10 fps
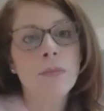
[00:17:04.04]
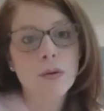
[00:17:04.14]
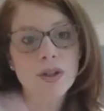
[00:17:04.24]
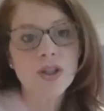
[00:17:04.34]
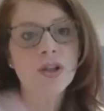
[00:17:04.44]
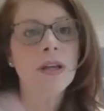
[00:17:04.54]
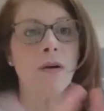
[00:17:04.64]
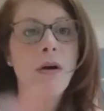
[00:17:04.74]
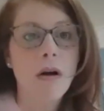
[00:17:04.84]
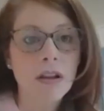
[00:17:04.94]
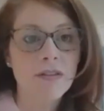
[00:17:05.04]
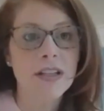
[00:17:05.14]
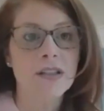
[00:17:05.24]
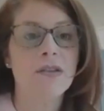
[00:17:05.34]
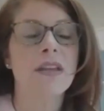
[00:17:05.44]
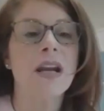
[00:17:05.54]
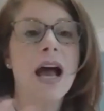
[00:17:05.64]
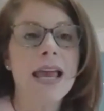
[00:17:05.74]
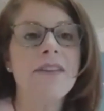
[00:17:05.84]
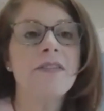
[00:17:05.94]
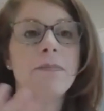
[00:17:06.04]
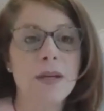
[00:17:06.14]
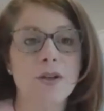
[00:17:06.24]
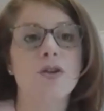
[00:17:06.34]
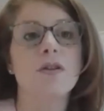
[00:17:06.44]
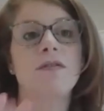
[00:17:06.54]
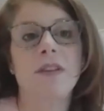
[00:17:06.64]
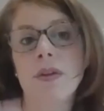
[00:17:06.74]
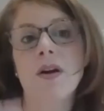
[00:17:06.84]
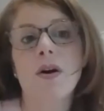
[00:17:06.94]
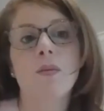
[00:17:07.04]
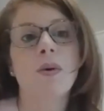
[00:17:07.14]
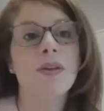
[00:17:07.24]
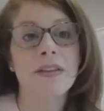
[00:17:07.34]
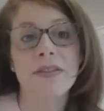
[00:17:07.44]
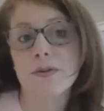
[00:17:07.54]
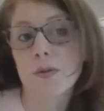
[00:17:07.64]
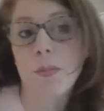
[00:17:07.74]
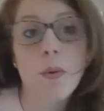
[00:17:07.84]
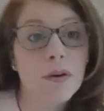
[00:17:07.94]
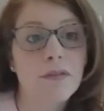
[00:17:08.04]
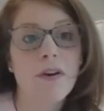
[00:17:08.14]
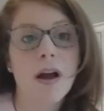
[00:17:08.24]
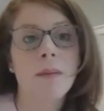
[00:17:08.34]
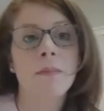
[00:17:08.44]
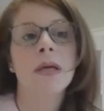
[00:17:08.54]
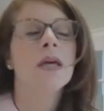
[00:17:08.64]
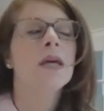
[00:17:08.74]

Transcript: emotional, like all of it, so that I have a picture of who they are, where they get the support from.